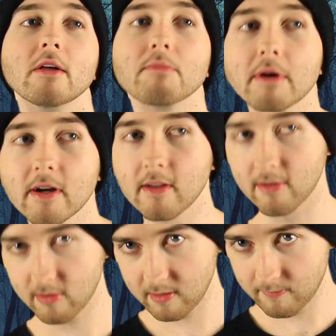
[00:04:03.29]

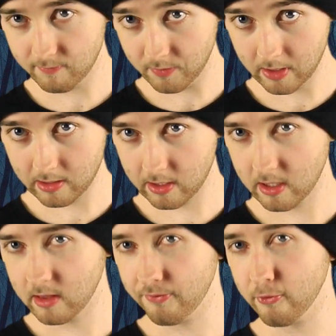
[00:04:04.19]
Because
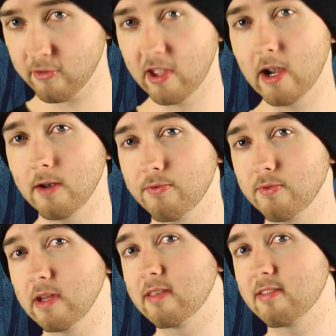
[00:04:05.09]
in the first half,
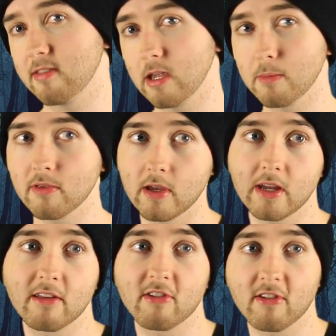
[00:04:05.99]
it seems
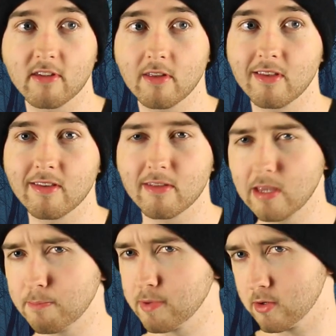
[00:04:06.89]
like it's just this
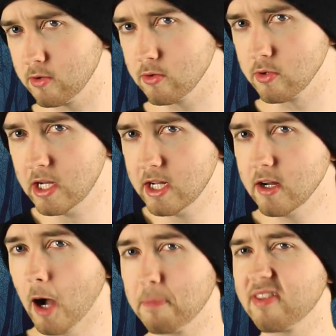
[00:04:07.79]
typical
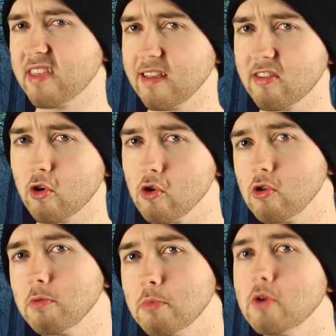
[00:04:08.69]
obsessed
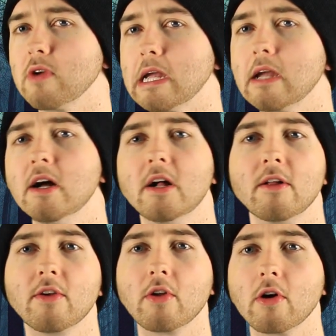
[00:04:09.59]
girl movie,
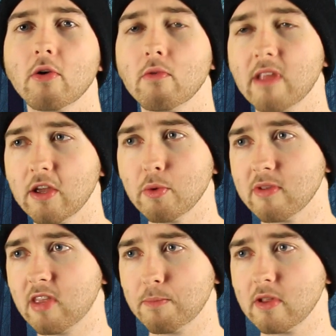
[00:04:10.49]
you know, that you
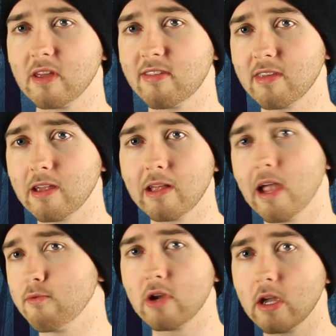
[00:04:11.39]
would typically see
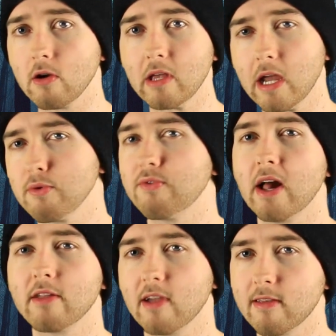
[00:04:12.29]
every year. Like, every
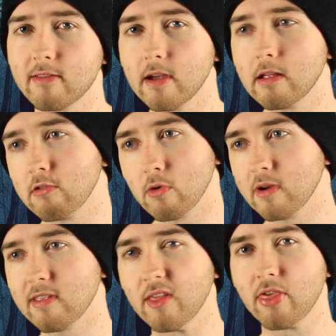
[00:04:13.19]
Valentine's Day, there's
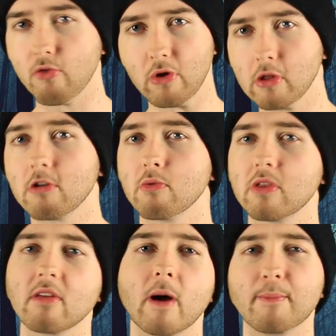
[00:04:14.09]
always that thriller
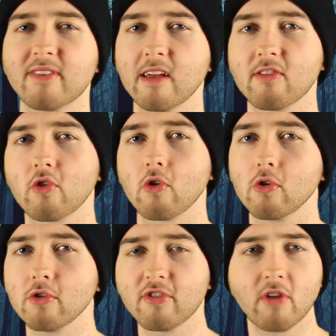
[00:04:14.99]
with the obsessed
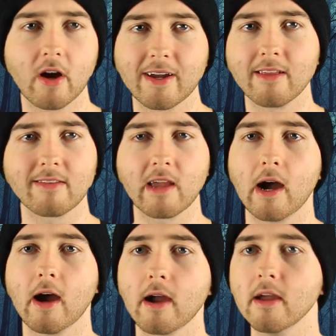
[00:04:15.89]
girl stalking this
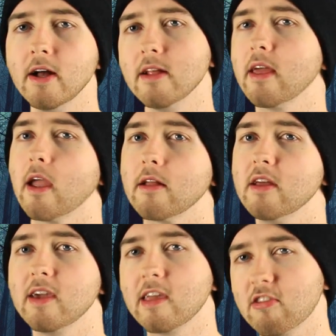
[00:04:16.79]
guy. And
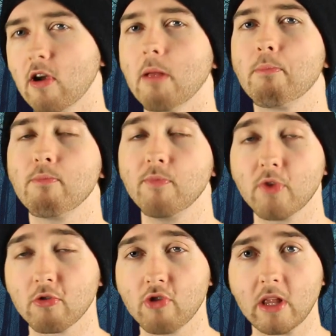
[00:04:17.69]

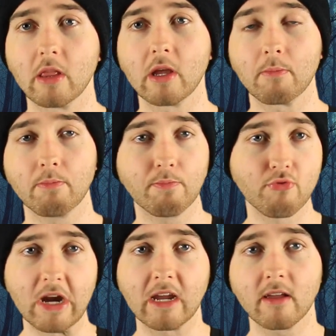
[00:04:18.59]
they're trying to, like,
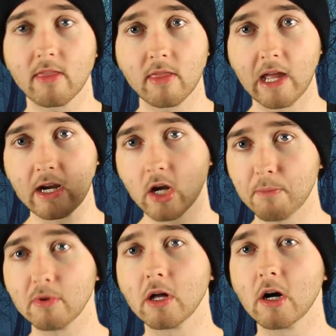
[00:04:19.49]
break that
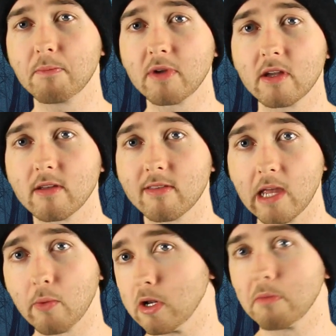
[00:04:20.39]
couple up because
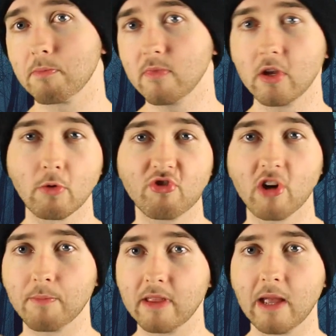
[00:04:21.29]
they want to, you know,
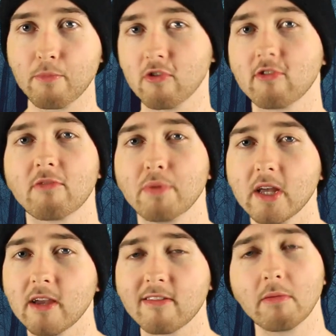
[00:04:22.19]
jump in that person's
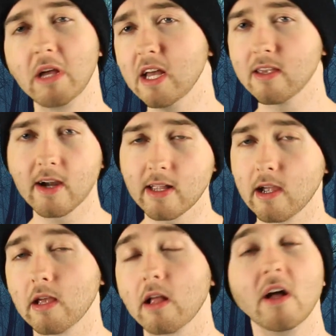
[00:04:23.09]
place. Yada,
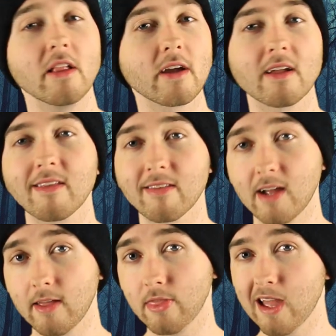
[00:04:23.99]
yada, yada. Like, it's
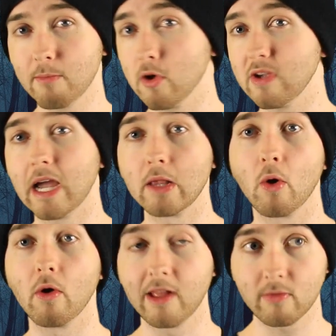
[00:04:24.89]
not that movie at
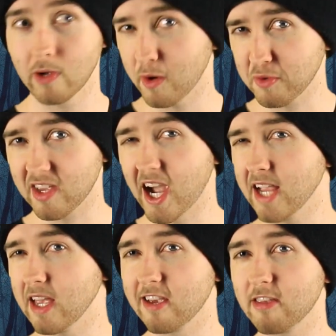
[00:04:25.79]
all. And that's what I was
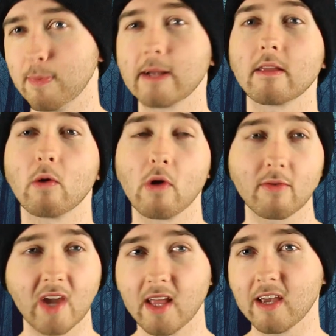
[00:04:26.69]
kind of expecting. Or I
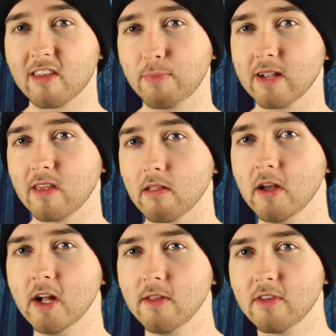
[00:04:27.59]
was kind of expecting
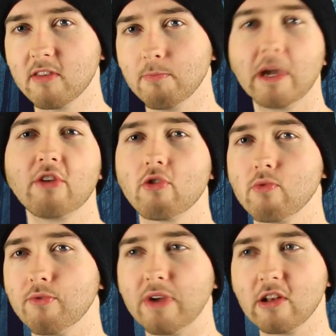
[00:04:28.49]
this major
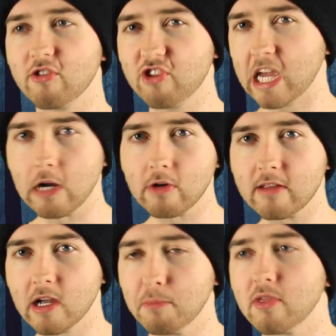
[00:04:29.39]
revenge Carrie
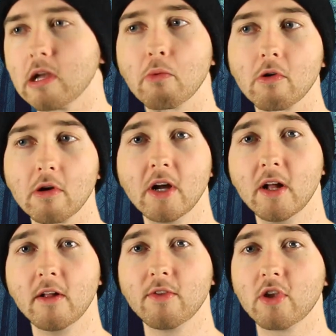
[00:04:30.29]
type thing where
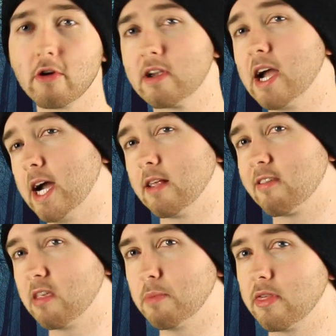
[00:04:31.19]
they're kind of
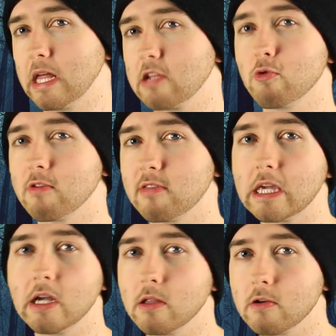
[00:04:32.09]
sympathetic towards the
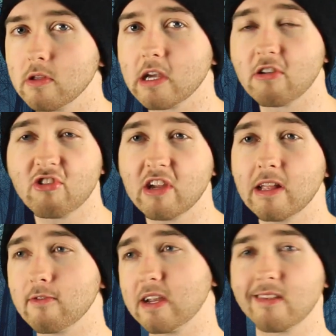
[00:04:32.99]
killer. Like, she
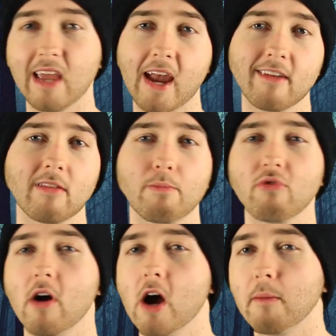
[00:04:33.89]
never gets asked to
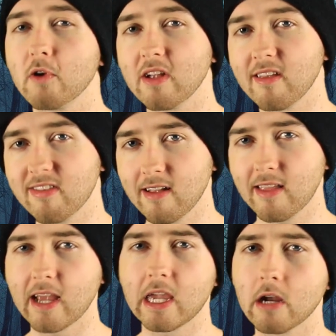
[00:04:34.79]
prom. They're going to set
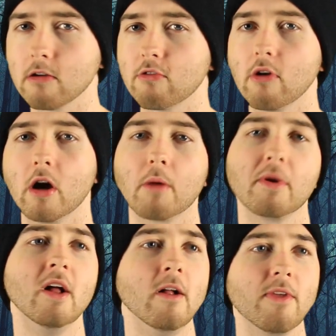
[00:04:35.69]
that character up,
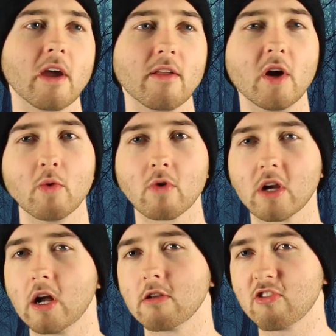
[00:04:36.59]
and we're
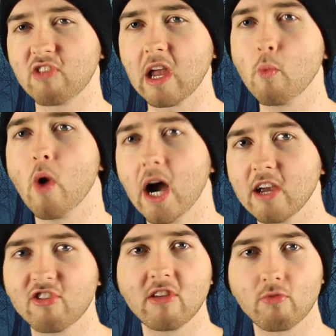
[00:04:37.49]
going to understand
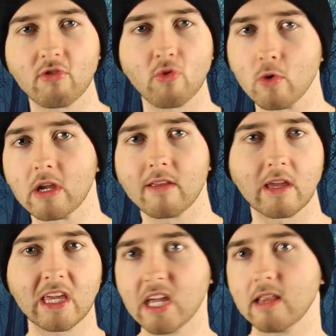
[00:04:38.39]
why she's resorting to
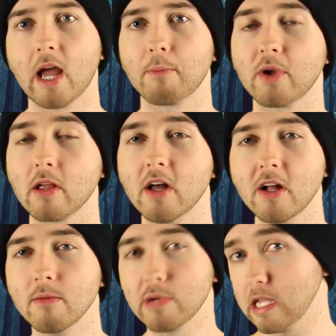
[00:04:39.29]
kidnapping.
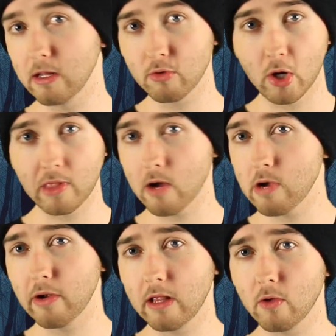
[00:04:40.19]
But they don't go that
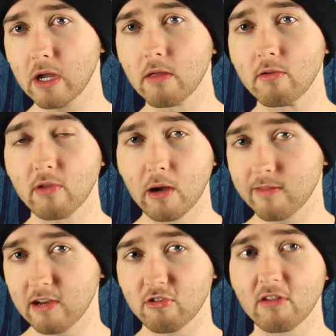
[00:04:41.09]
route at all either. So I was
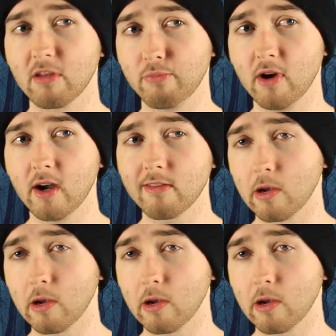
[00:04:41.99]
actually surprised.